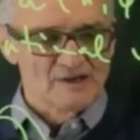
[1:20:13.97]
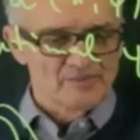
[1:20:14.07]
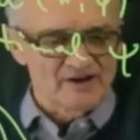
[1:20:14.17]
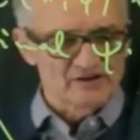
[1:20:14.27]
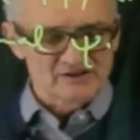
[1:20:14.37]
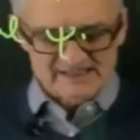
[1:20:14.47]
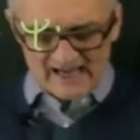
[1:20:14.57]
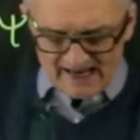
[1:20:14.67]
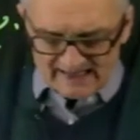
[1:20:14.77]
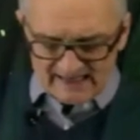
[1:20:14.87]
because the
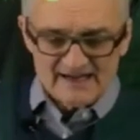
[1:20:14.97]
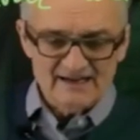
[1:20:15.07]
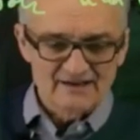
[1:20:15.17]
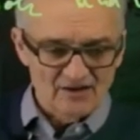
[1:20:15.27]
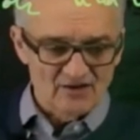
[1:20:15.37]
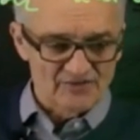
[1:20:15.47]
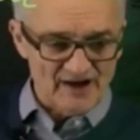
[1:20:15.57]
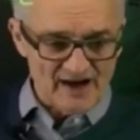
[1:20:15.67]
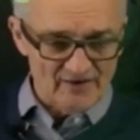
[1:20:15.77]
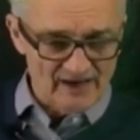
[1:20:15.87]
idea of
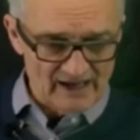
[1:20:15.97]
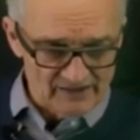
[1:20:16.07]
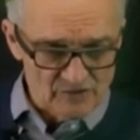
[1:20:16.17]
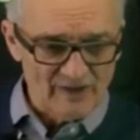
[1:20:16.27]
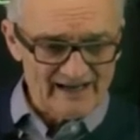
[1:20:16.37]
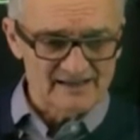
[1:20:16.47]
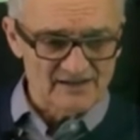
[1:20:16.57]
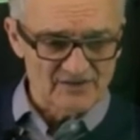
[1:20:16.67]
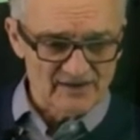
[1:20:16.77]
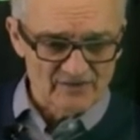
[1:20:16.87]
our duality
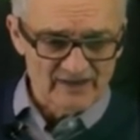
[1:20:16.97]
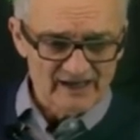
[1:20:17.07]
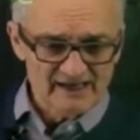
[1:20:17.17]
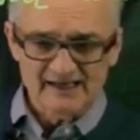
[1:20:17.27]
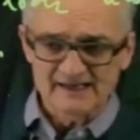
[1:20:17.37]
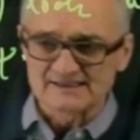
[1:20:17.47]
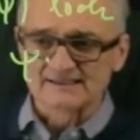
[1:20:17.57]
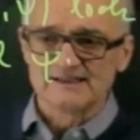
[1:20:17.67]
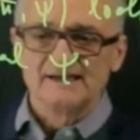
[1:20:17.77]
theory is